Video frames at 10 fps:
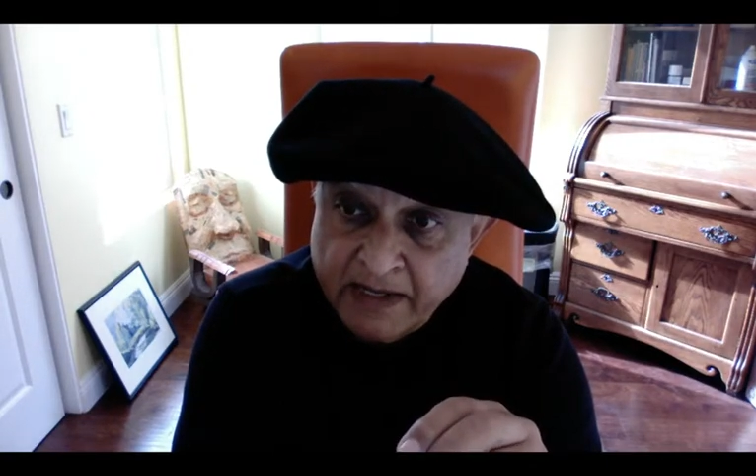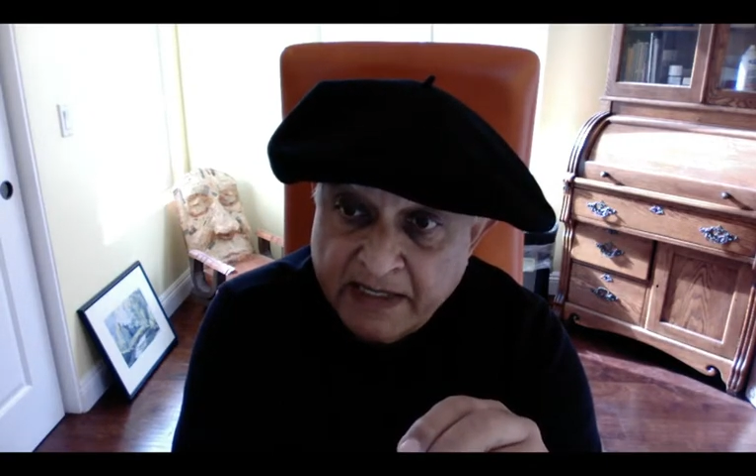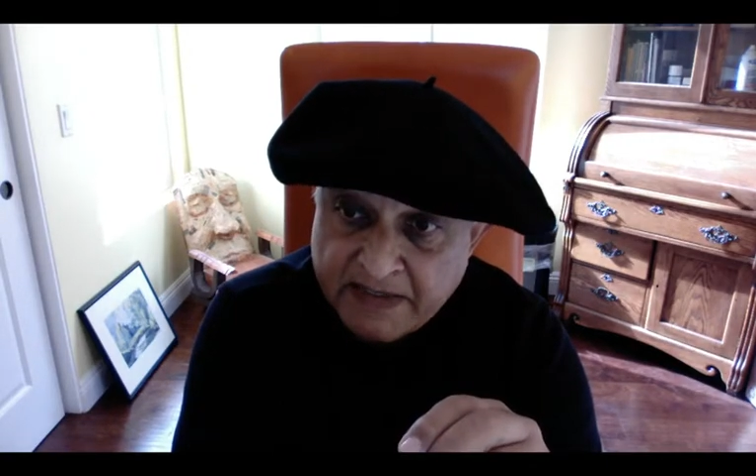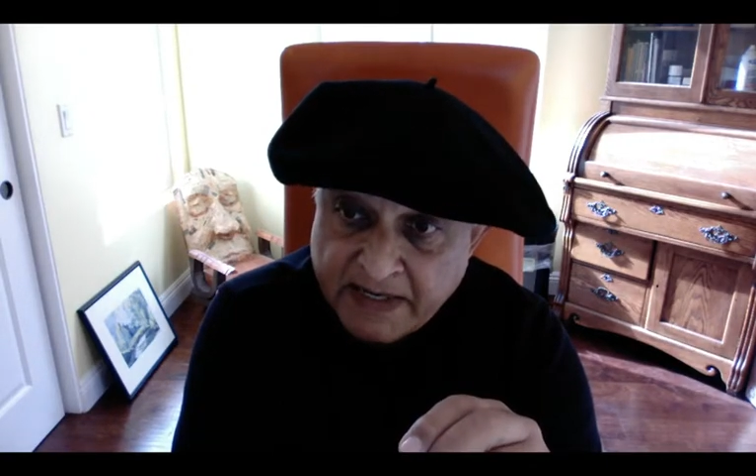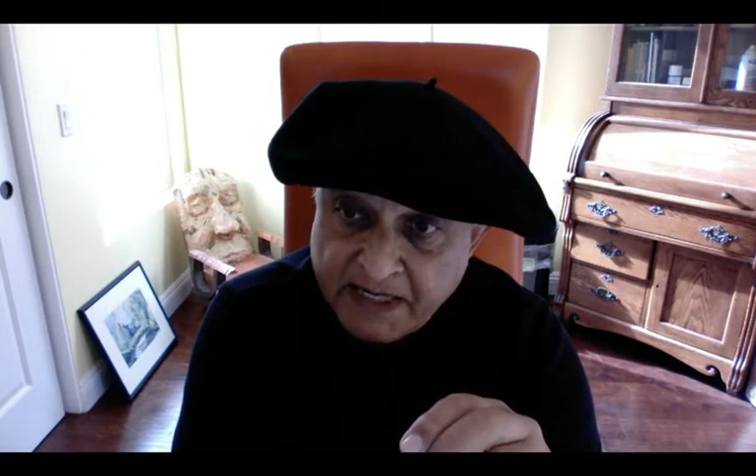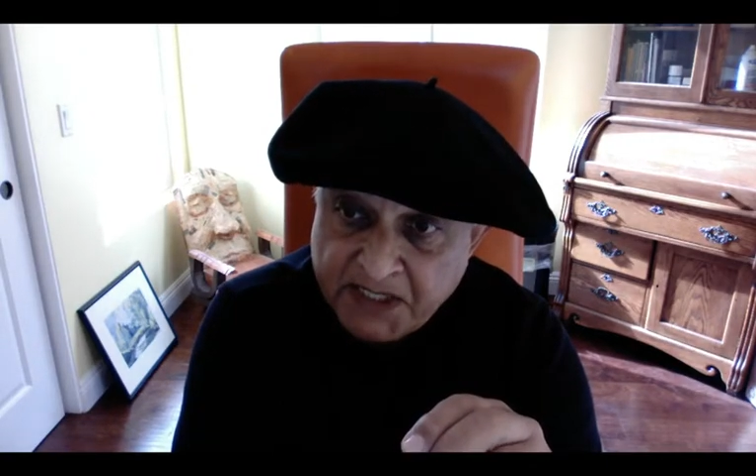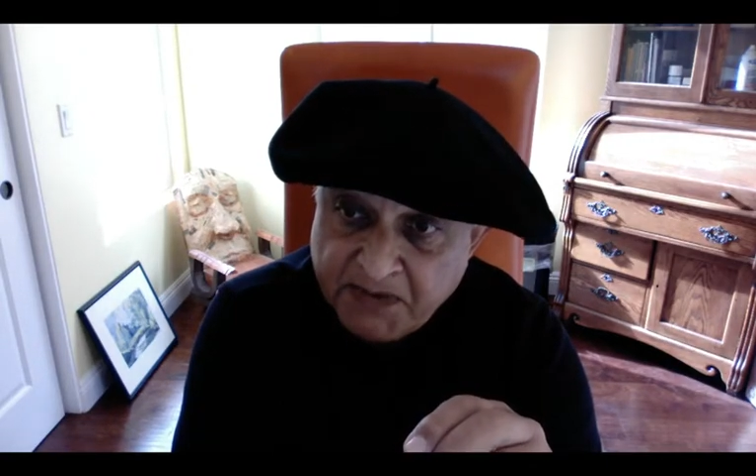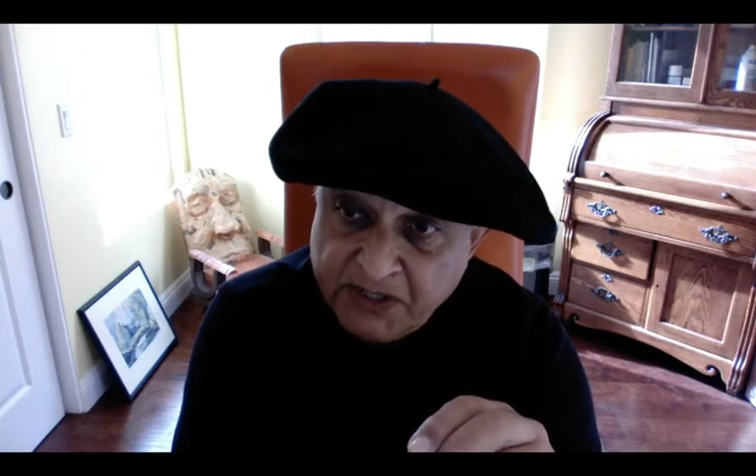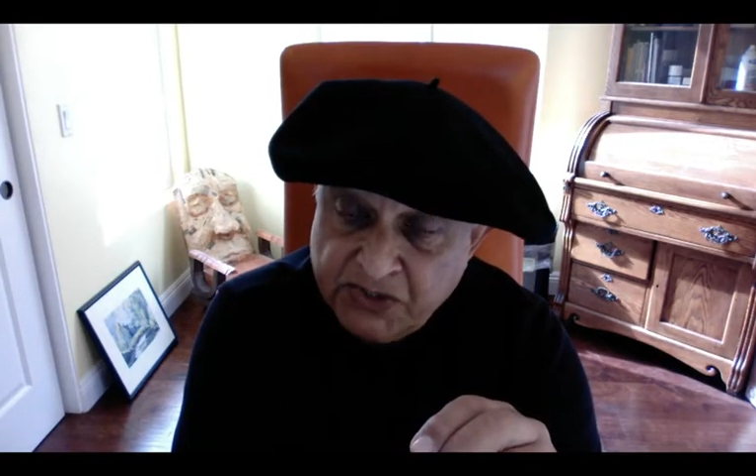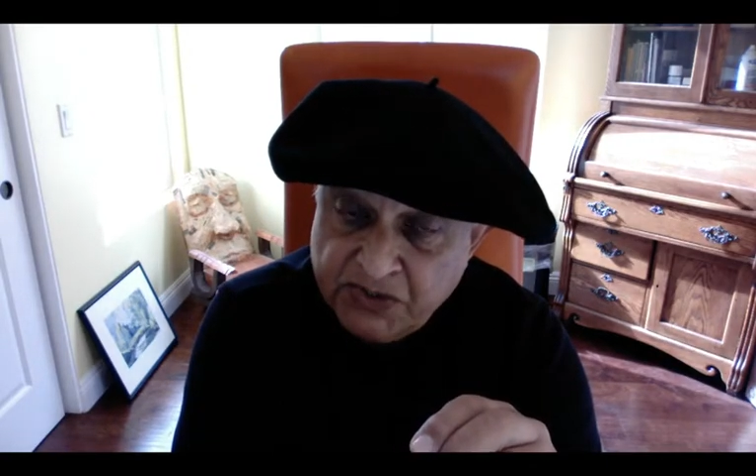as I
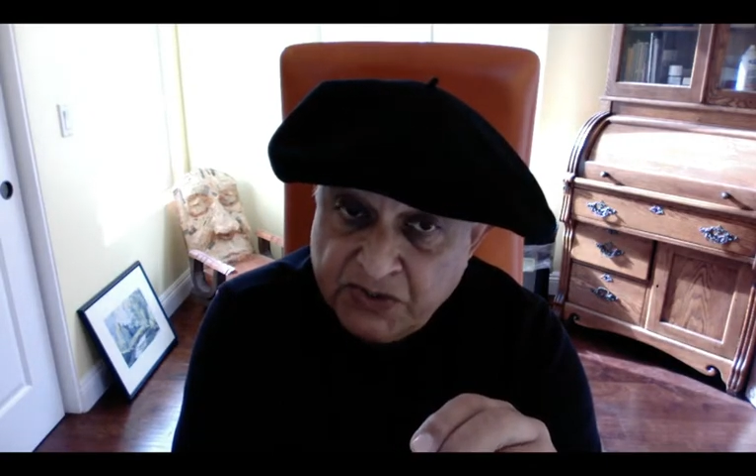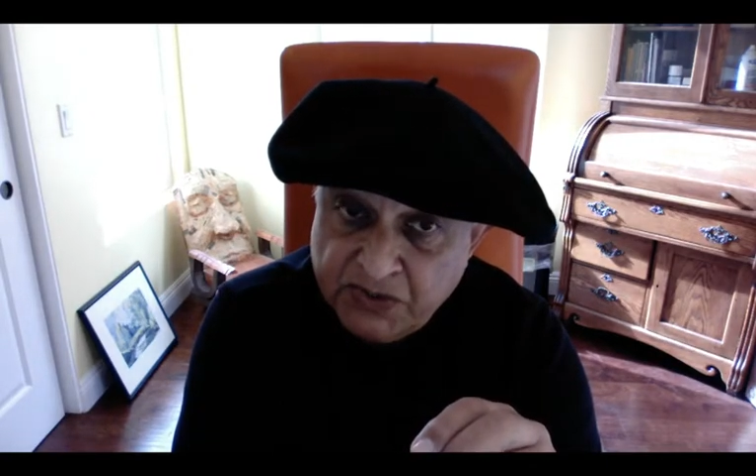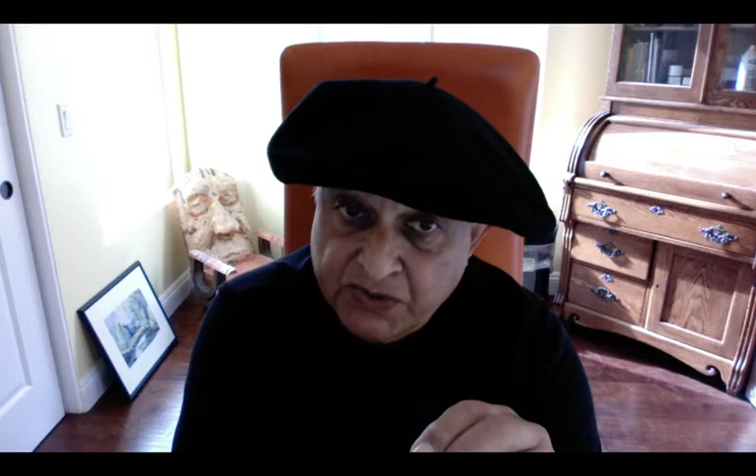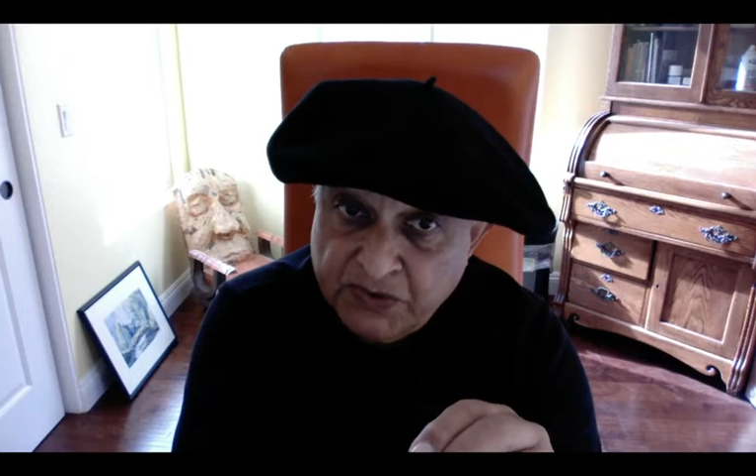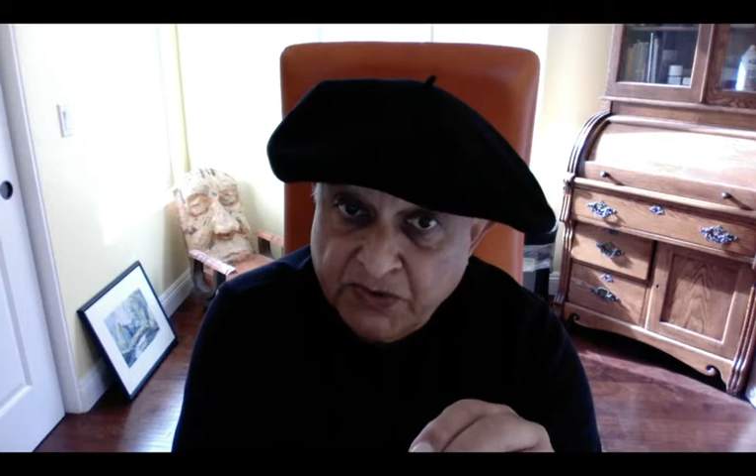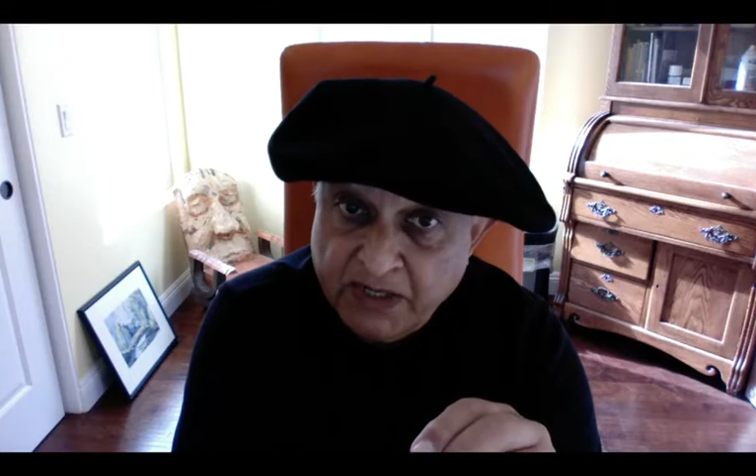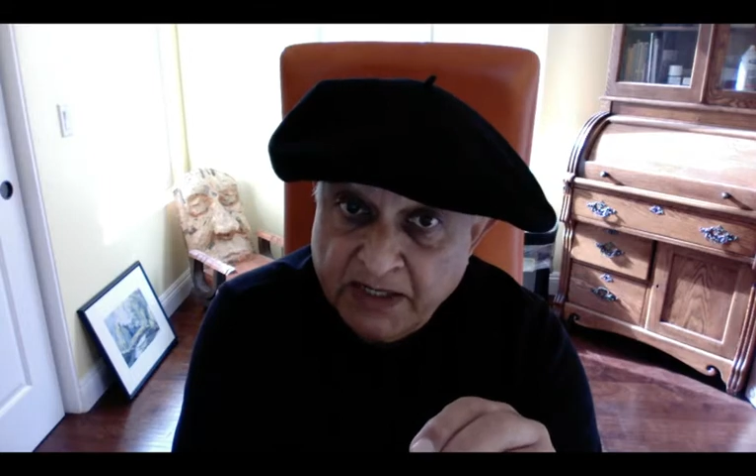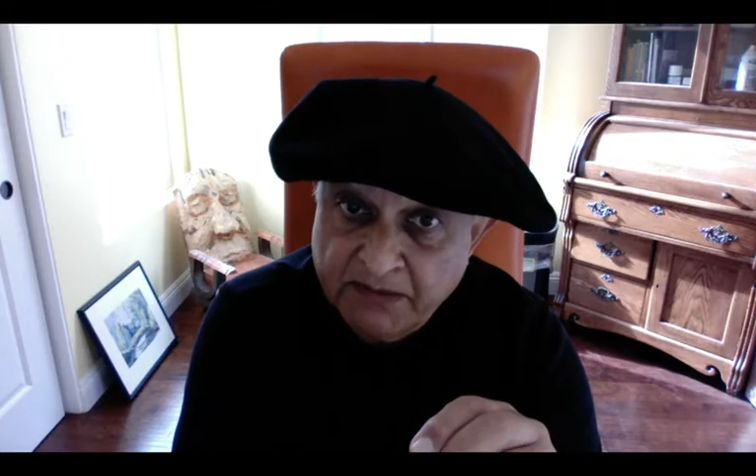expect you to do,